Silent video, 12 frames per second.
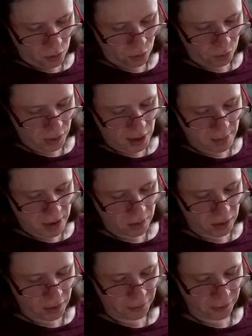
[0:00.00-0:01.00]
When they made
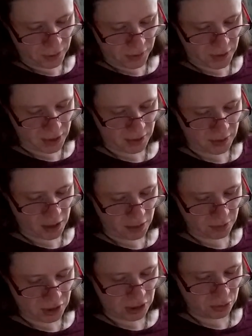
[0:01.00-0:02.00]
love for a second
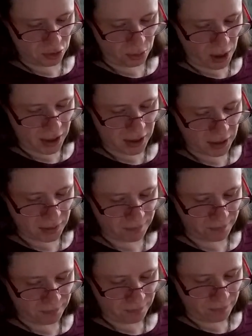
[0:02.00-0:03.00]
time, she was riding
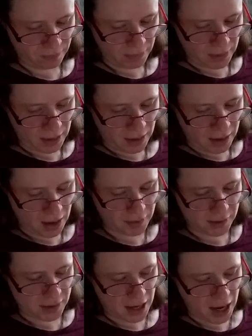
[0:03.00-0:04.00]
him. As
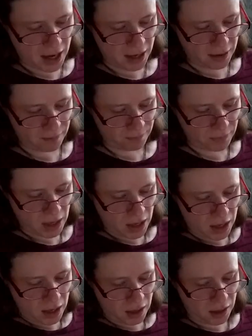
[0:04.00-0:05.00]
he came,
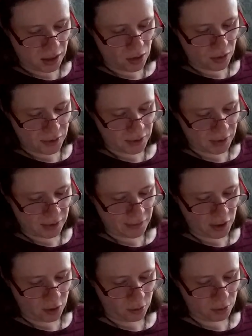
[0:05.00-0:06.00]
he noticed that he
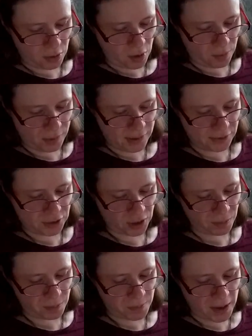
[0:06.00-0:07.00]
felt a brief
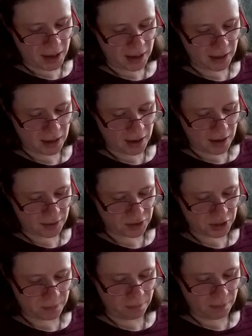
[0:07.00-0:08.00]
sharp pain as
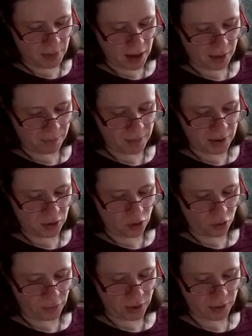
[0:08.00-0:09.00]
she had bent
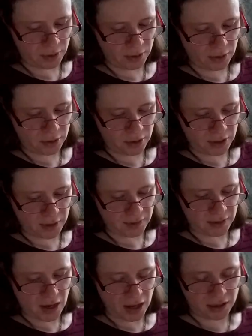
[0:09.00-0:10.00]
over his
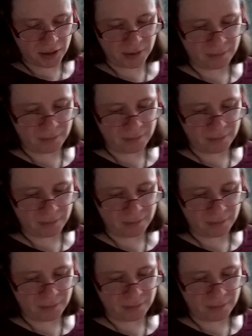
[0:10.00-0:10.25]
neck.